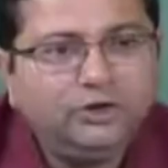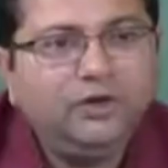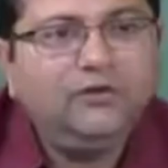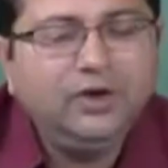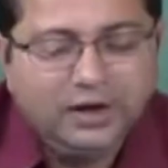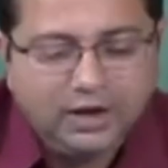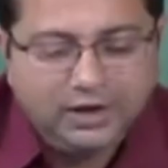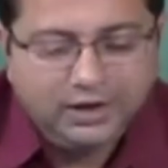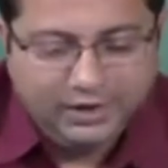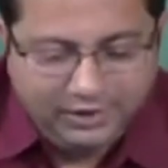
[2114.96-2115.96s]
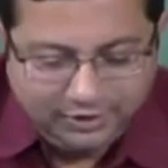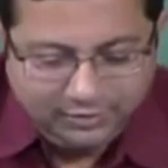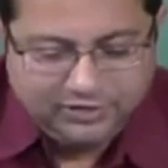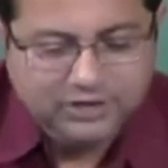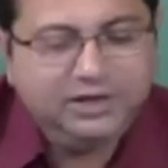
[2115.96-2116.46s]
lot of
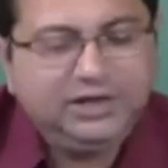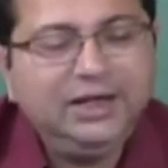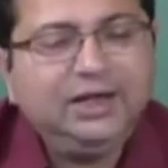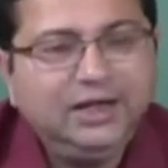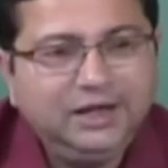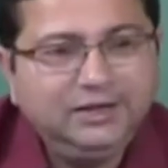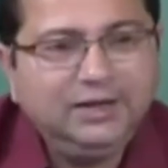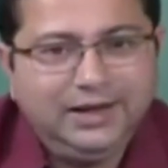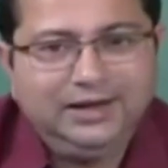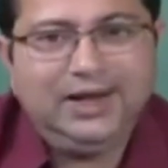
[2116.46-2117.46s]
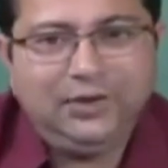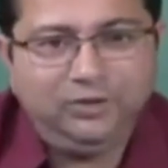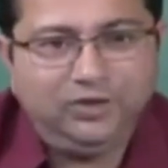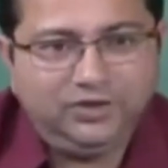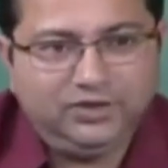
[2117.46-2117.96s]
inhomogeneity in the
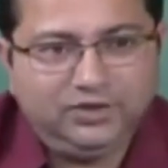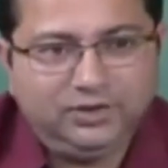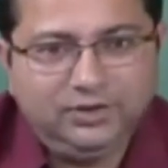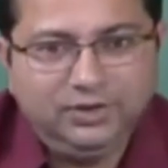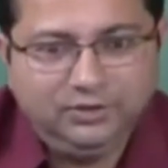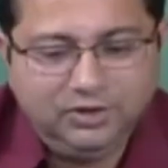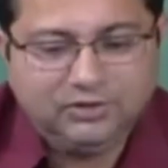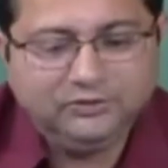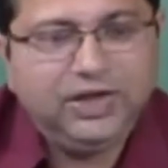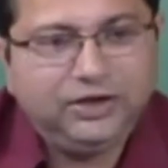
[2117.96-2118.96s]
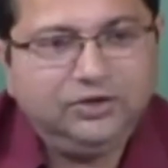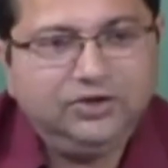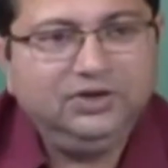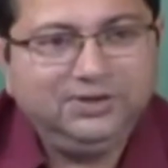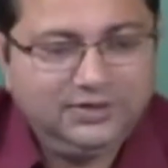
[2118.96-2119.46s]
entire process because of the
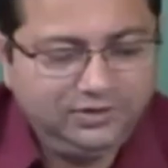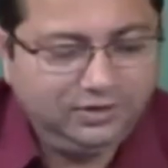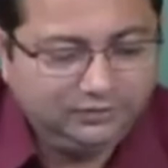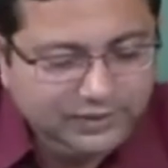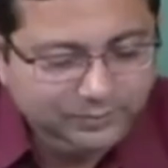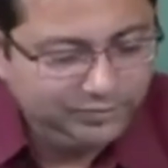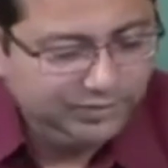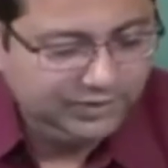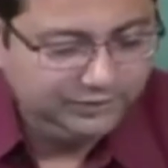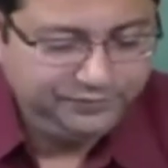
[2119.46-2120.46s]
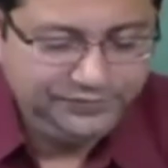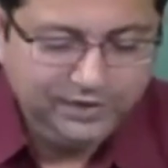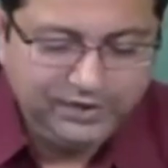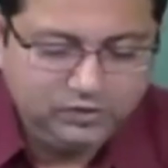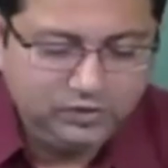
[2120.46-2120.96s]
heterogeneous nature of the propellant.
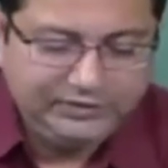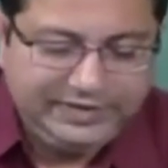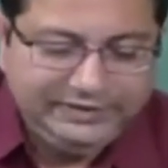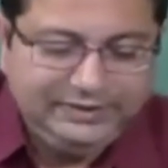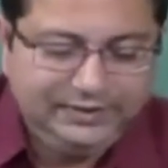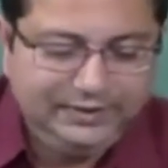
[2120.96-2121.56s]
So, since